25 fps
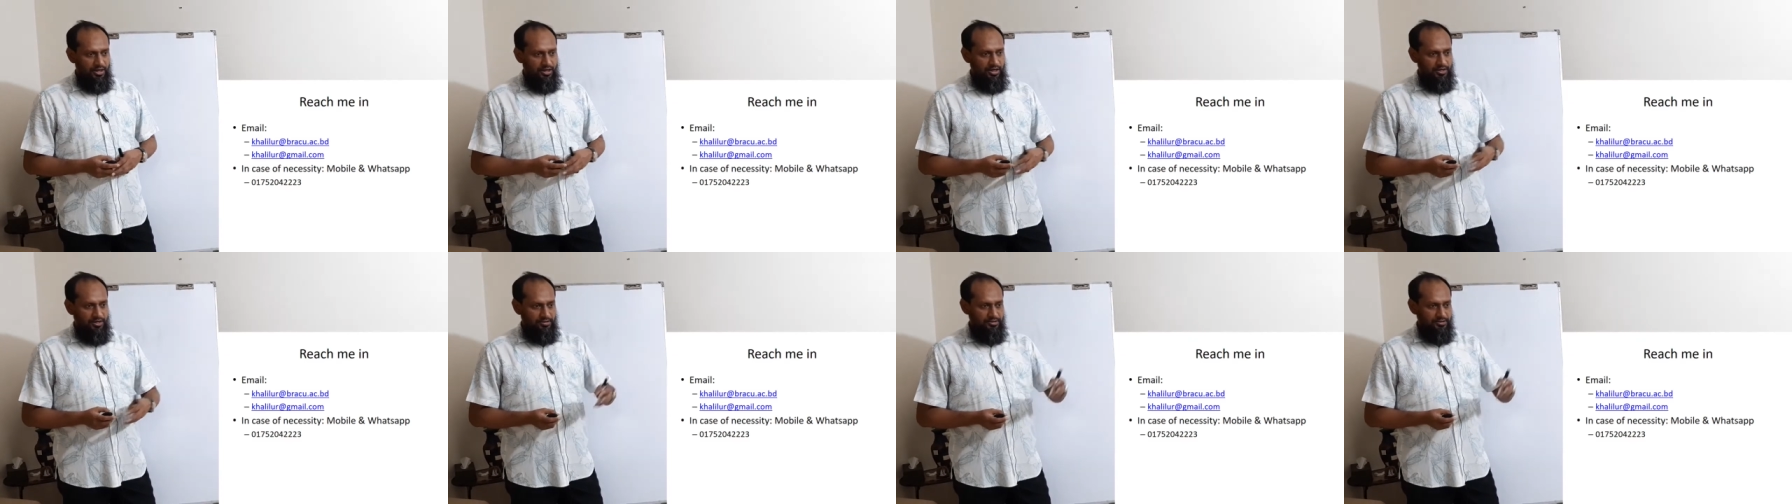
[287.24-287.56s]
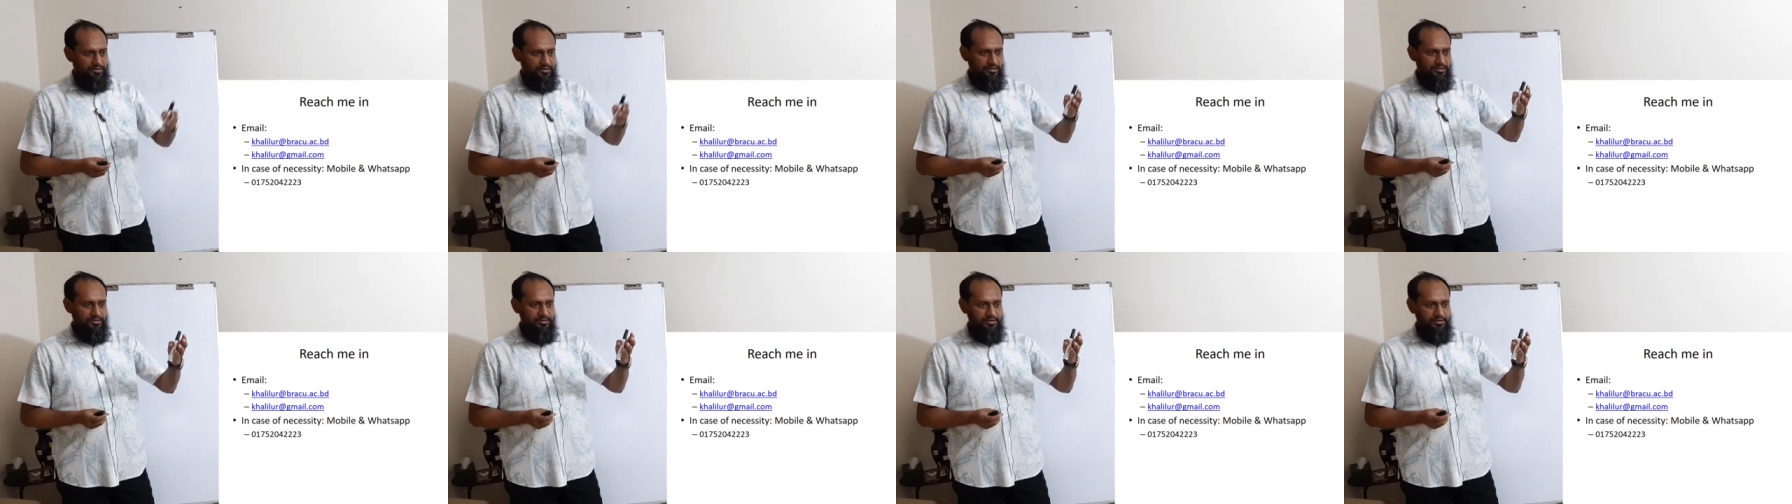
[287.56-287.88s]

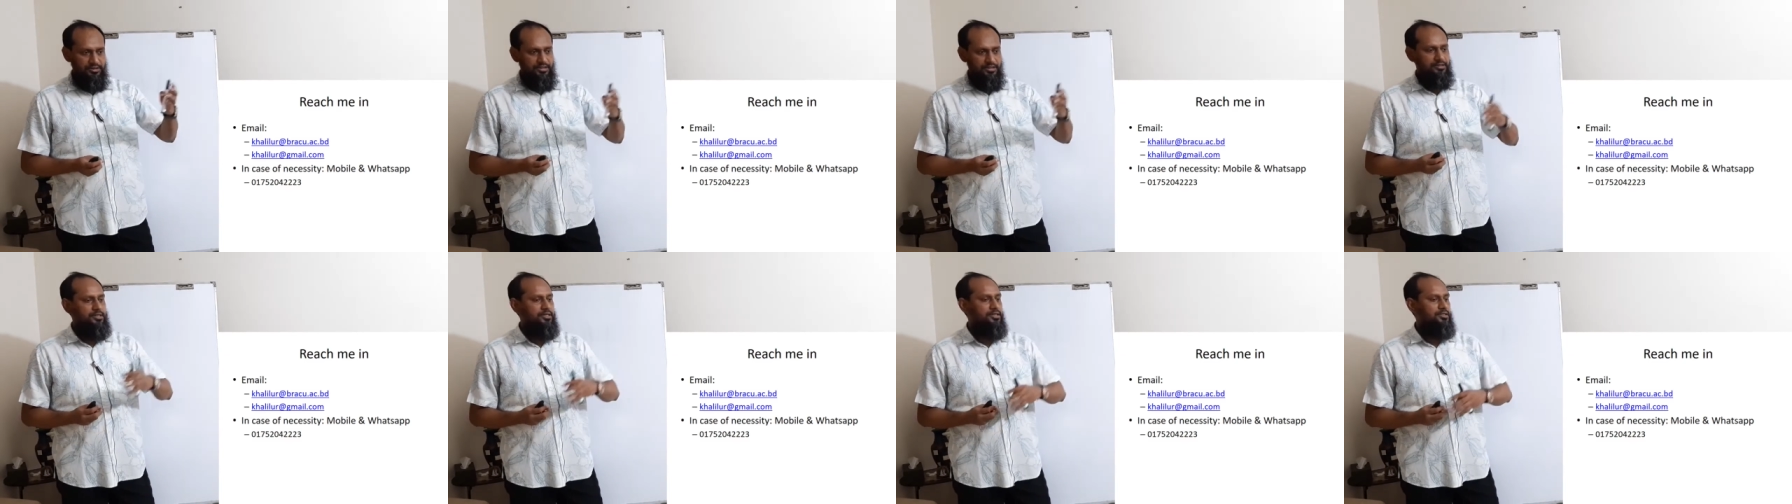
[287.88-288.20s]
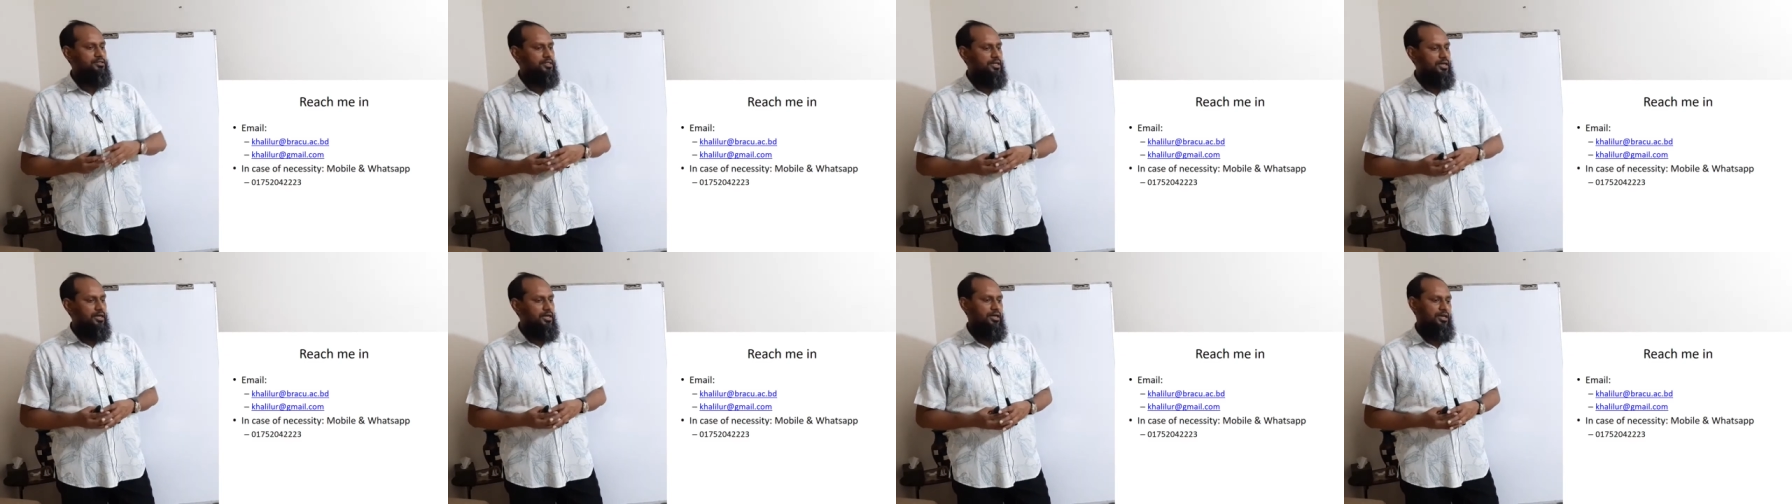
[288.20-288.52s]
This
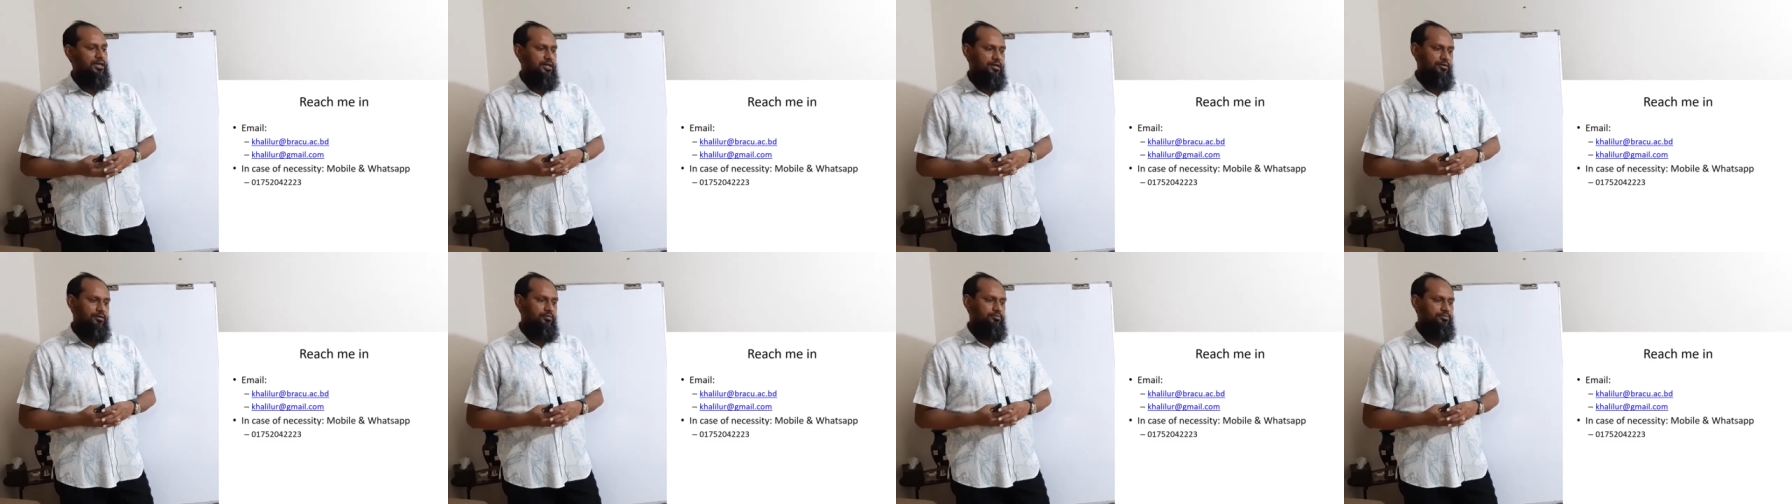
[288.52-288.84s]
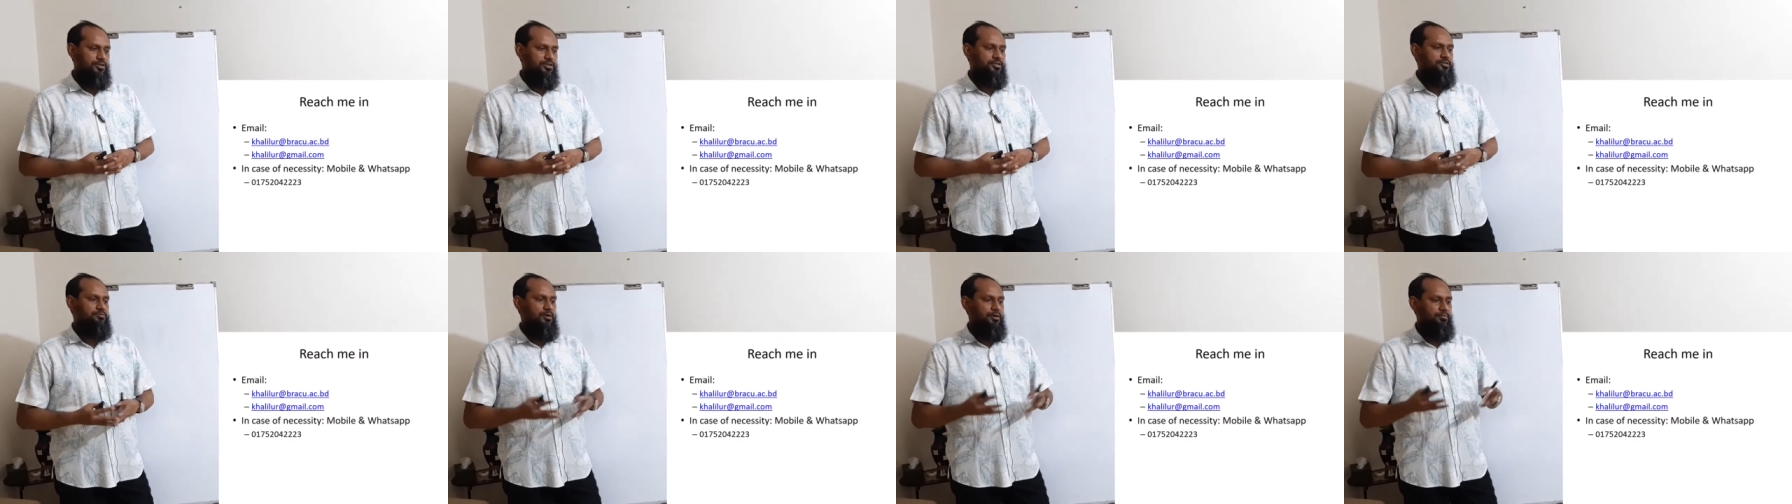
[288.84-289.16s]

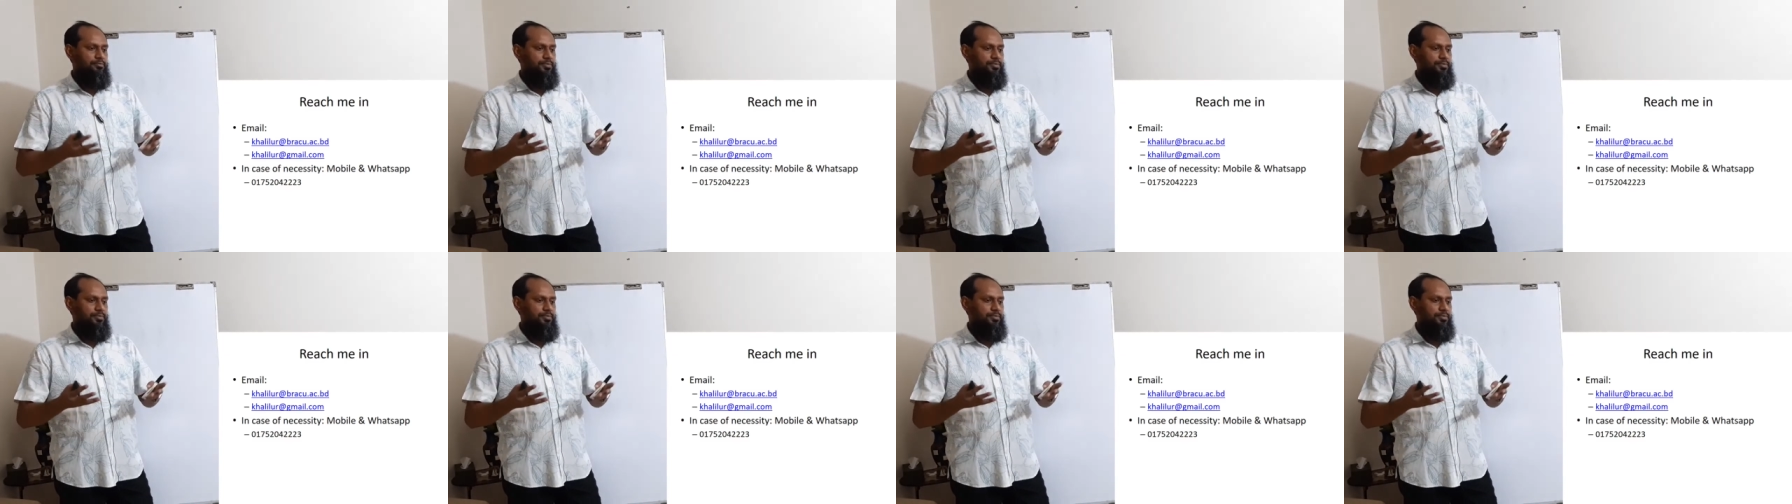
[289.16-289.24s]
is my